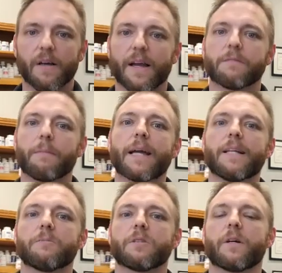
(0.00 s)
Its
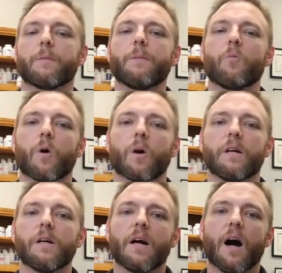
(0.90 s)
mechanisms are going to be
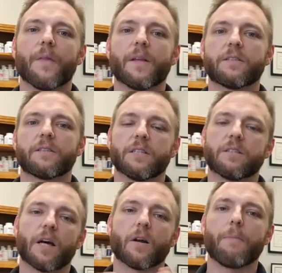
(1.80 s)
more on the
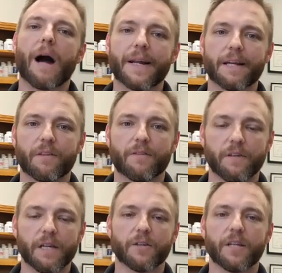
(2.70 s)
subtle body of the field,